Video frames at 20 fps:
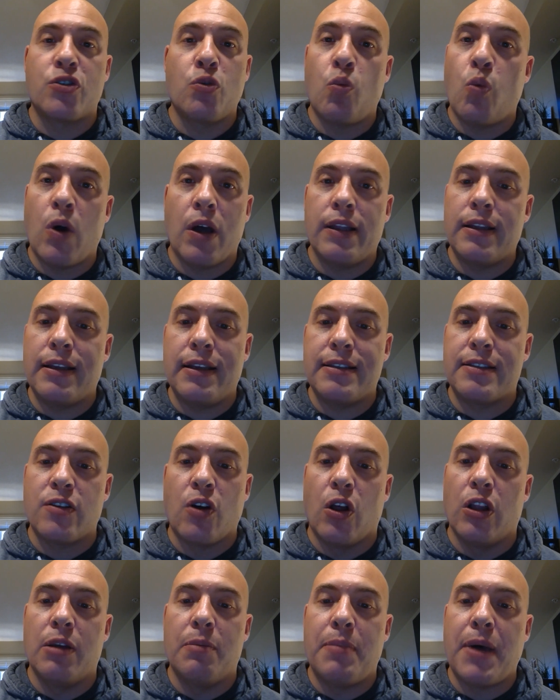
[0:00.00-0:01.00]
to what it's
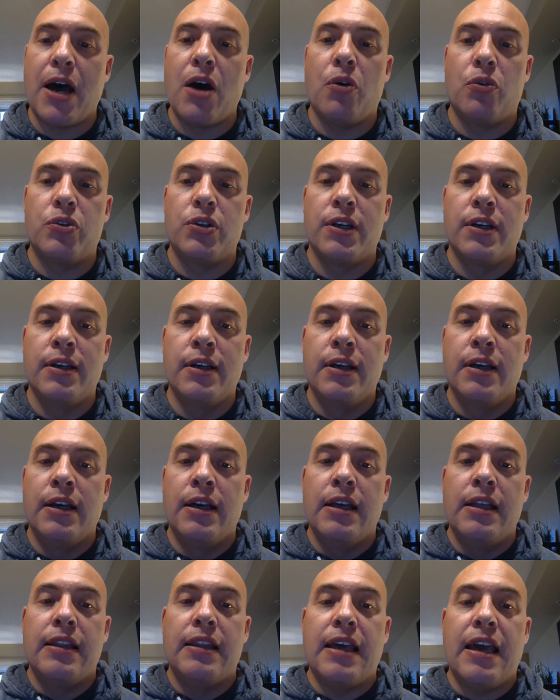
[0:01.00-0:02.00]
all about,
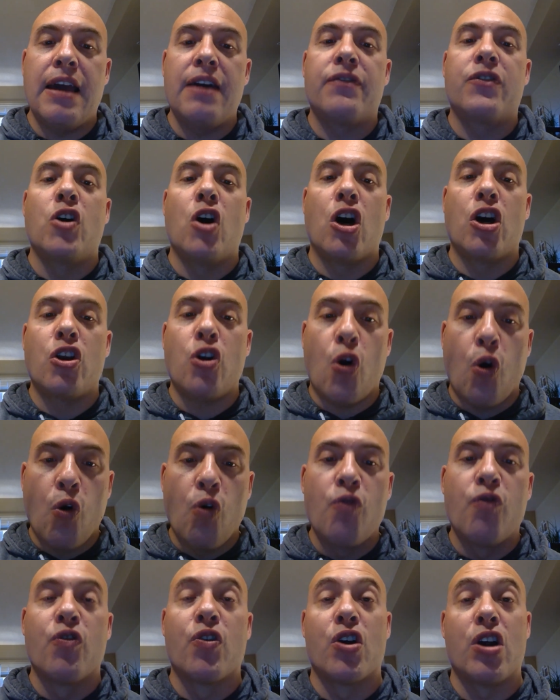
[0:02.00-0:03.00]
they have gone
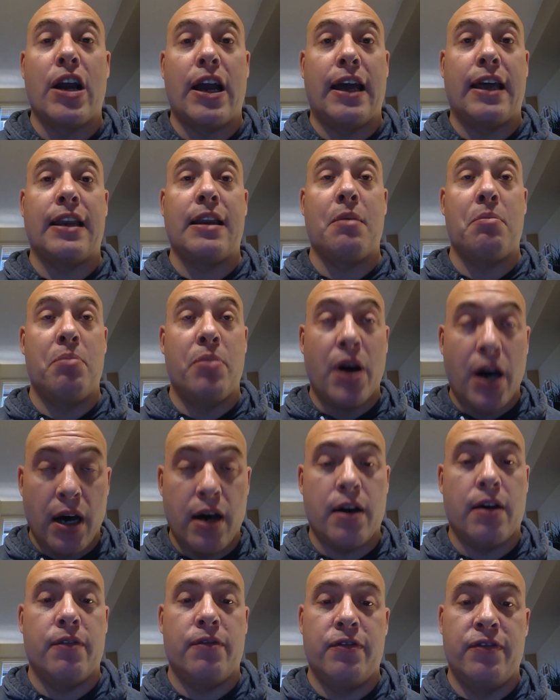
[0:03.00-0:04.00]
over and
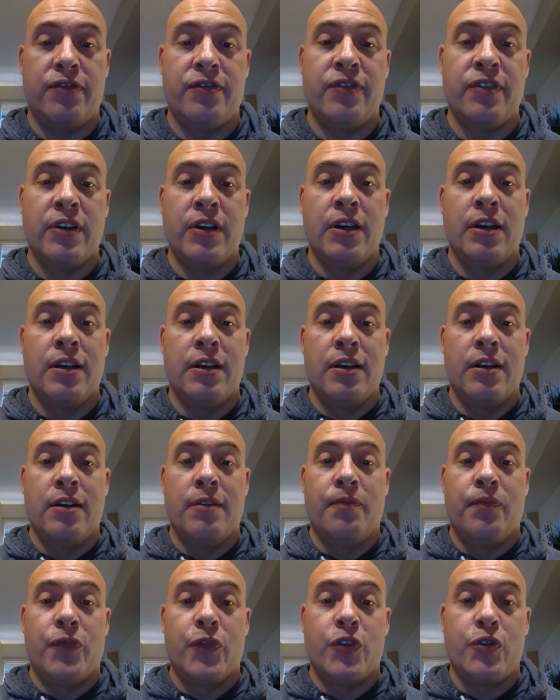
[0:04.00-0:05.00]
above
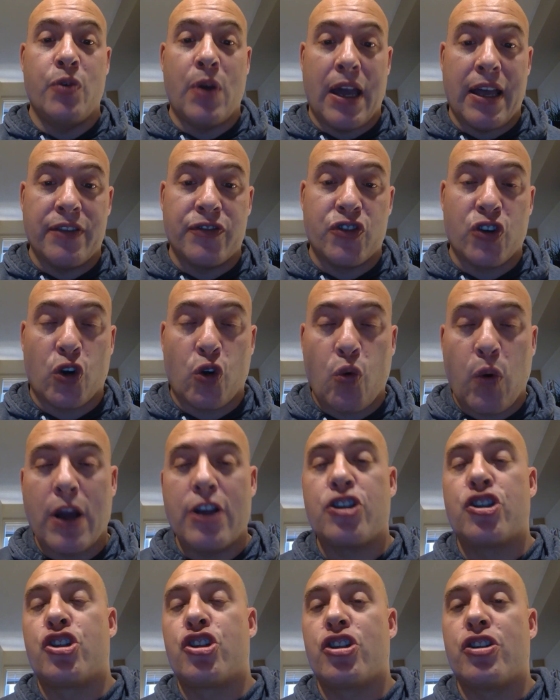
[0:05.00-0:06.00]
to answer
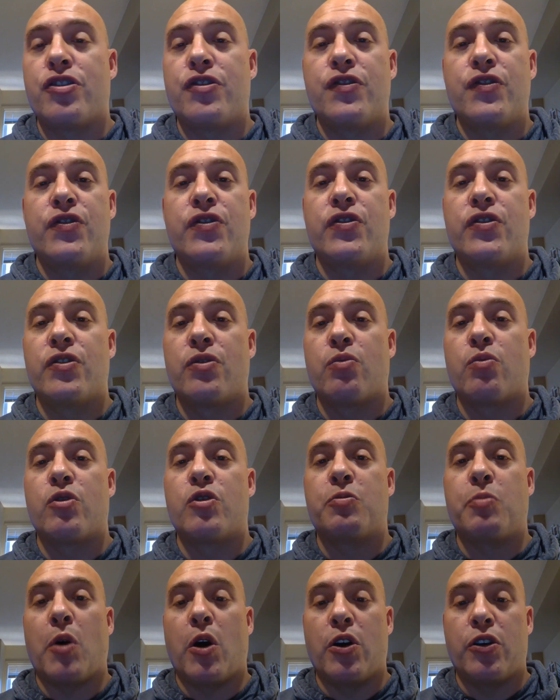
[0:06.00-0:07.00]
questions,
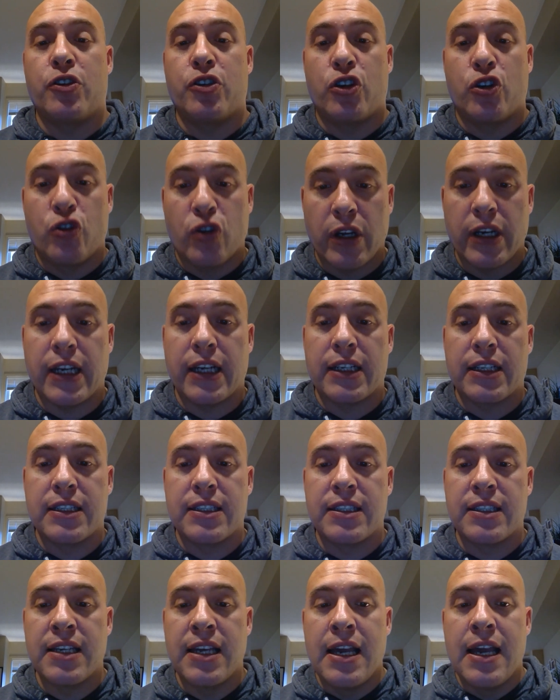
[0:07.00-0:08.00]
respond to
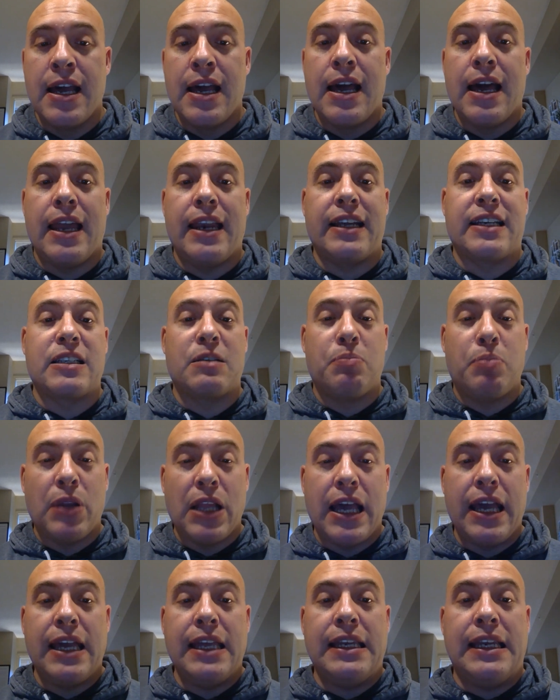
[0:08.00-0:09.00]
critics, and
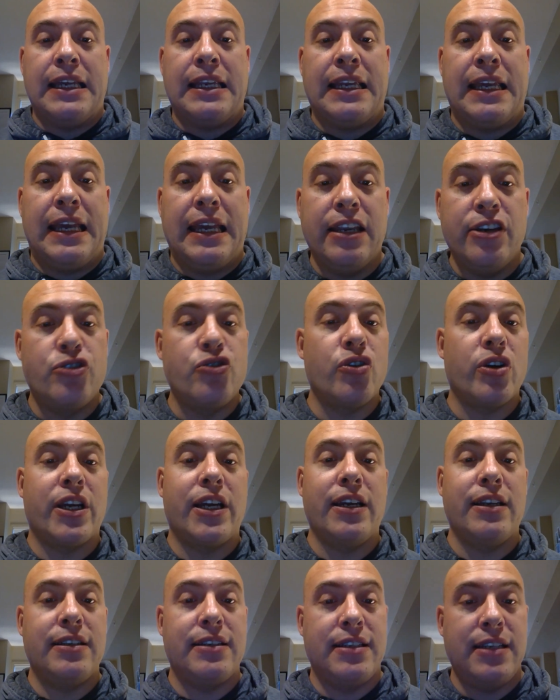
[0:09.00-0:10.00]
explain in
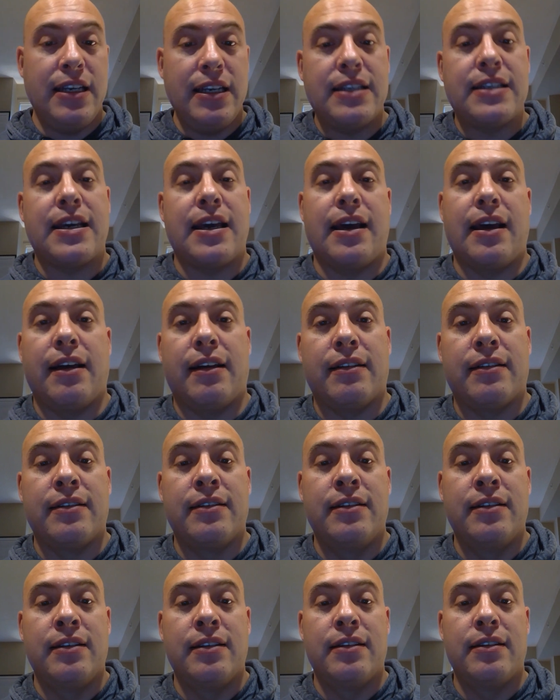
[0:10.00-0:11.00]
intricate detail
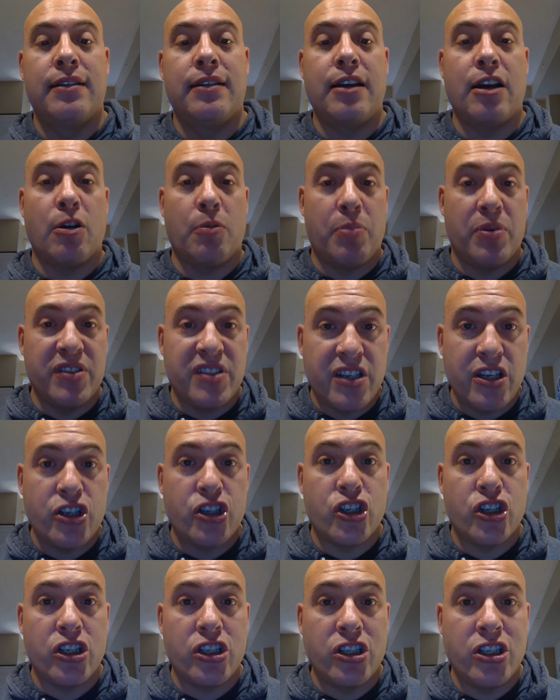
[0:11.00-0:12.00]
their
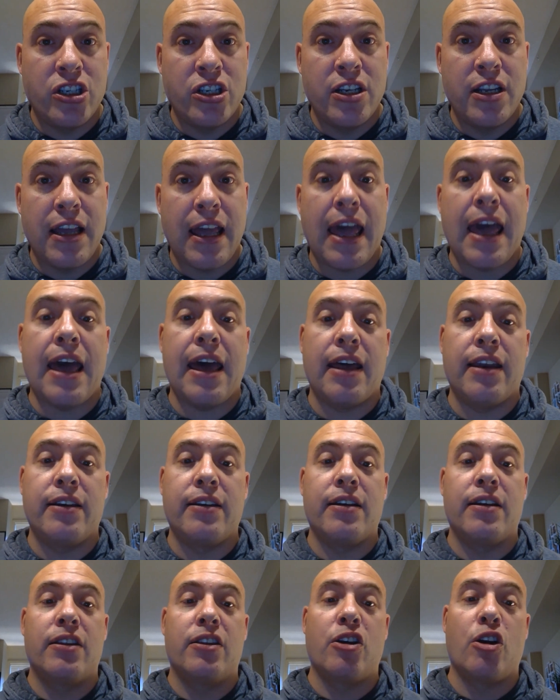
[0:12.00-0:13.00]
position
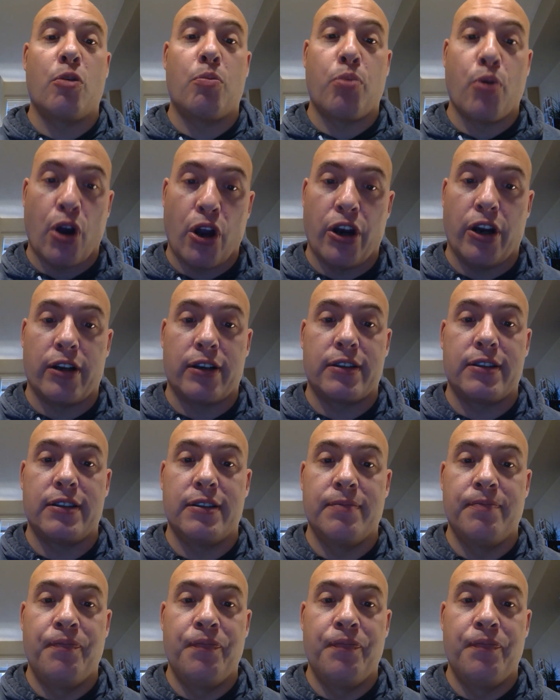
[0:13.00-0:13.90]
and their product.